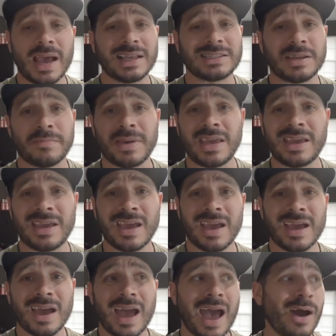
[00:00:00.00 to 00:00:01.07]
And to
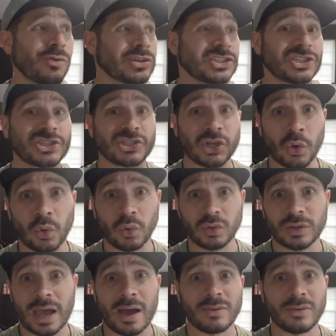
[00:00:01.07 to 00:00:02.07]
me, I was sold.